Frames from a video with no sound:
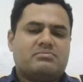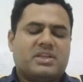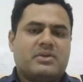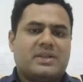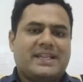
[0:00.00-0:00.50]

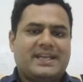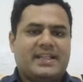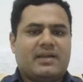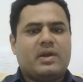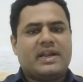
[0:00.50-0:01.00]

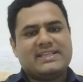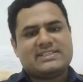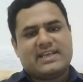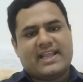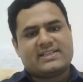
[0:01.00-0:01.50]
eating, avoiding
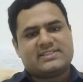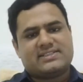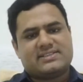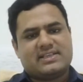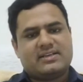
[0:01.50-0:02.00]

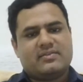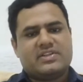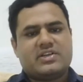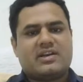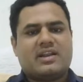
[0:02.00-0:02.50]
snacks
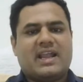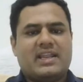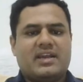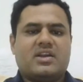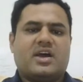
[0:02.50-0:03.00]
which are high
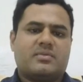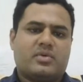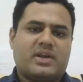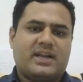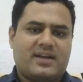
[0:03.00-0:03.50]
in
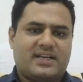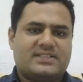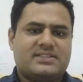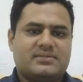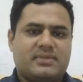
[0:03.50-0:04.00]

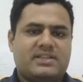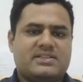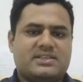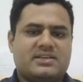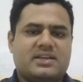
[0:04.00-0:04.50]
carbohydrates,
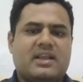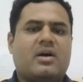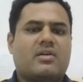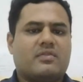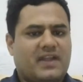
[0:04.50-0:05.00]
means
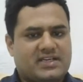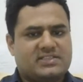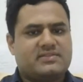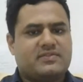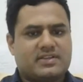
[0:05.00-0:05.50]
or
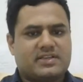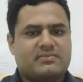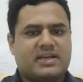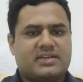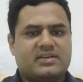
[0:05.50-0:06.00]
fats for
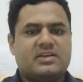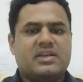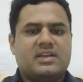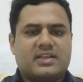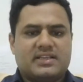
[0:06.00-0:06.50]
that matter,
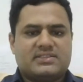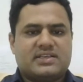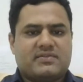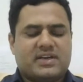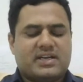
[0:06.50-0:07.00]
is
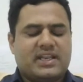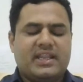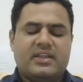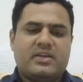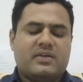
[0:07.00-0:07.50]

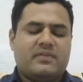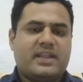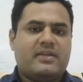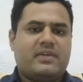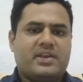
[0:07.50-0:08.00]
definitely a
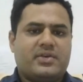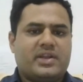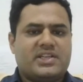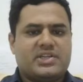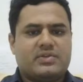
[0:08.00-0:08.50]
way where you
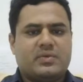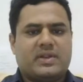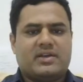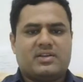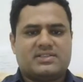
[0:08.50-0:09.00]
can achieve the
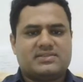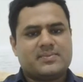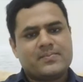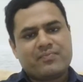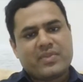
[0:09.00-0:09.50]
weight loss.
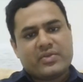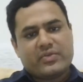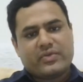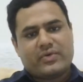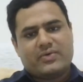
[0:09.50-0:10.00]

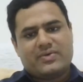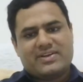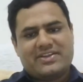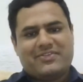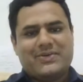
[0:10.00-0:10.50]

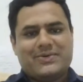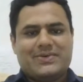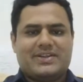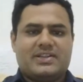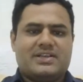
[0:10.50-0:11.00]
So if
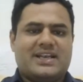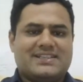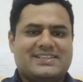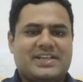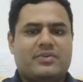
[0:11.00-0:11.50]
you, let
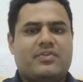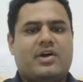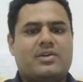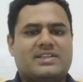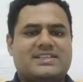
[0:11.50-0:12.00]
us say you
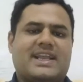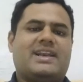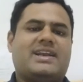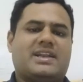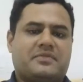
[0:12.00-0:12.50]
follow this
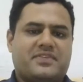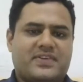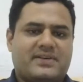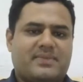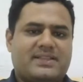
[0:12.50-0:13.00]
calorie
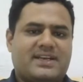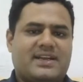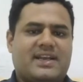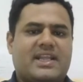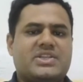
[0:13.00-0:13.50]
deficit
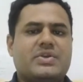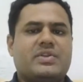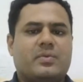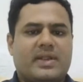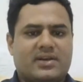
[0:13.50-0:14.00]
method and
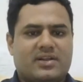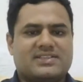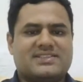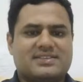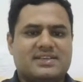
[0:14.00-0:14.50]
achieve the weight
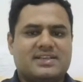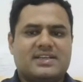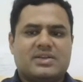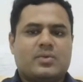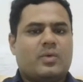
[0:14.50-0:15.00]
loss,
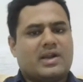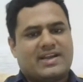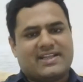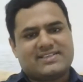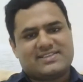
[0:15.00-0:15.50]

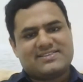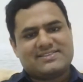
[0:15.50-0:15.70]
what next?